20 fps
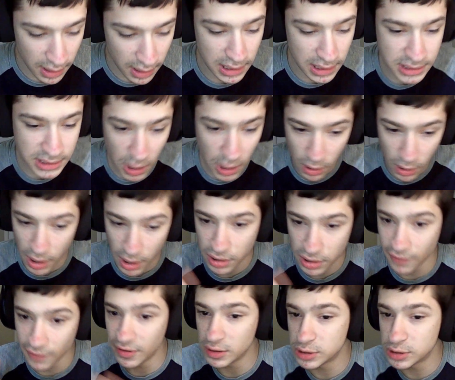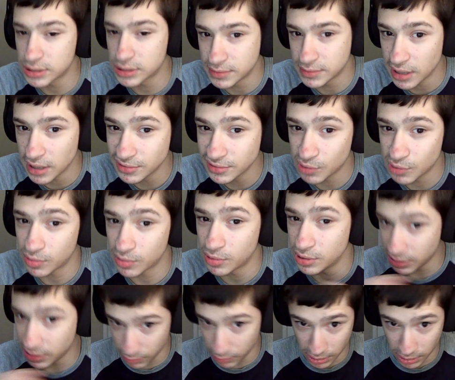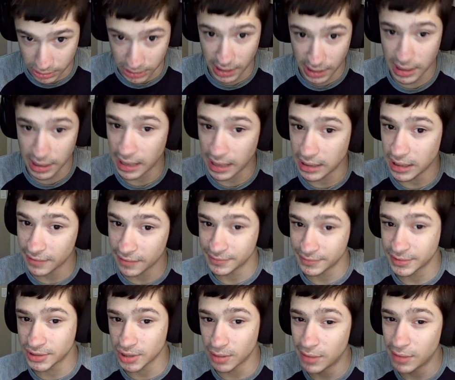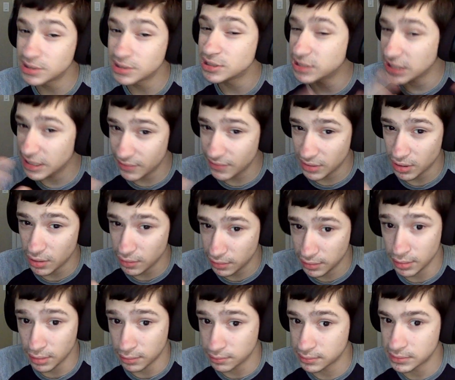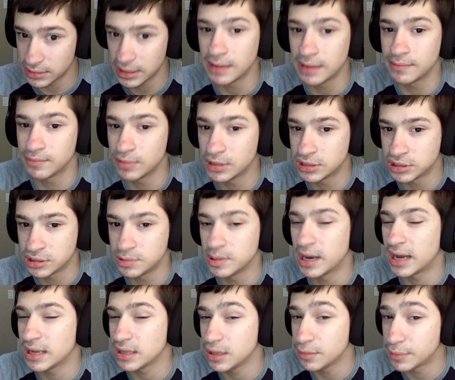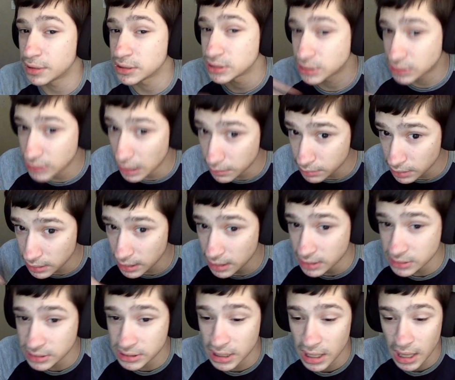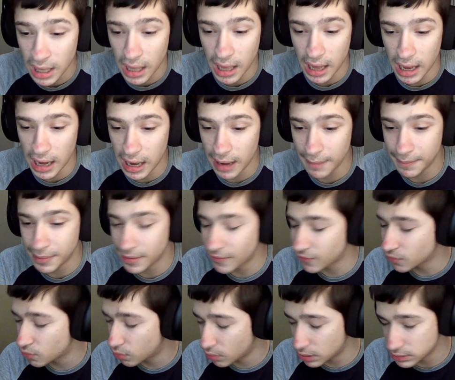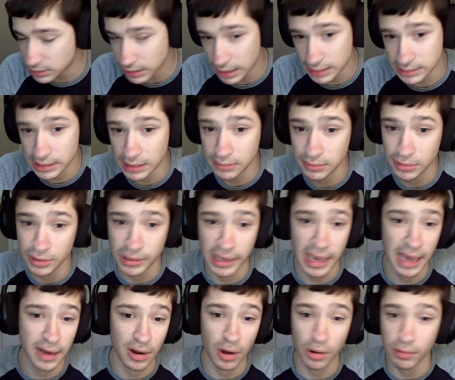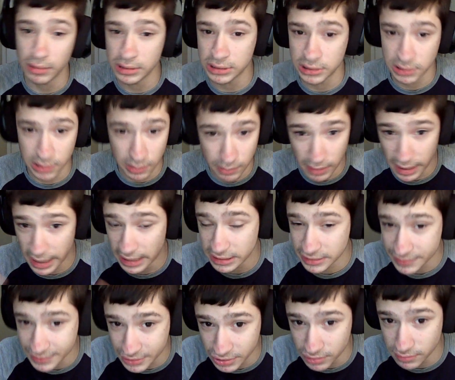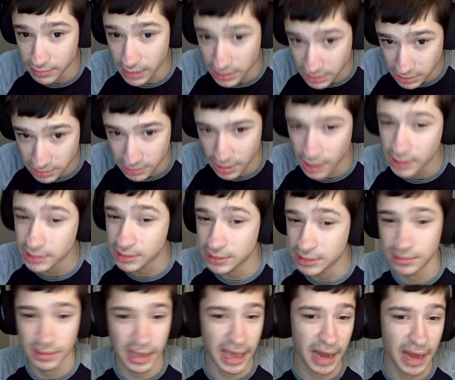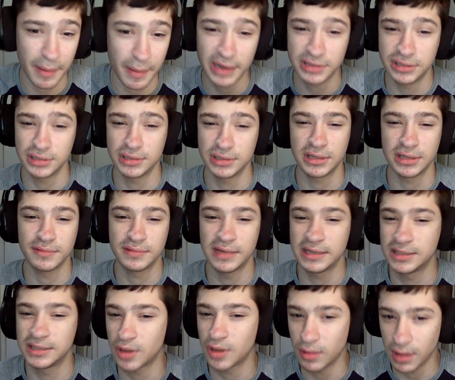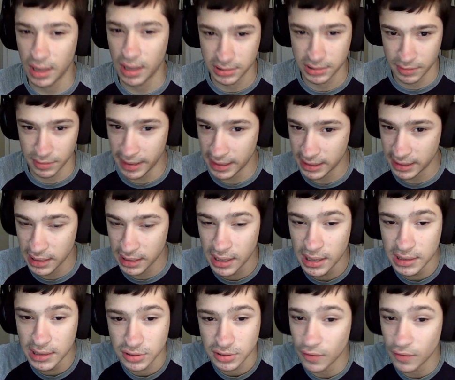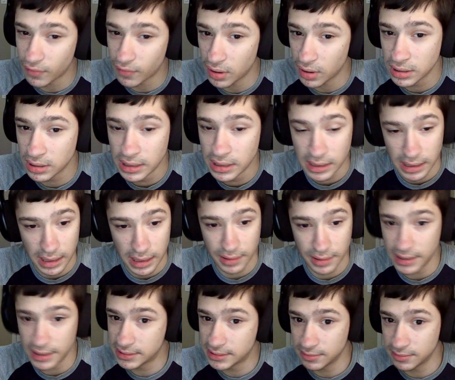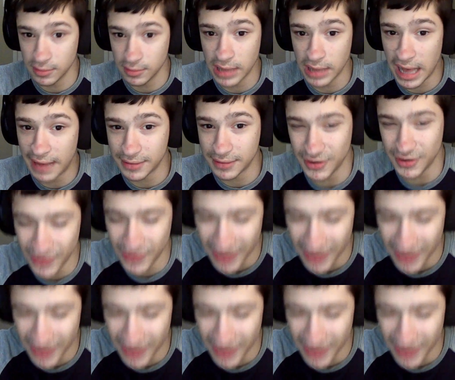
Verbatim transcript: So the visuals themselves here were really well done. I love them so much, even though you know I wish you got a little bit of something else. Uh, but of course, like I said, you can't always you know ask for too much. Honestly, animation itself takes so long to make. So overall, yeah, this will have to do.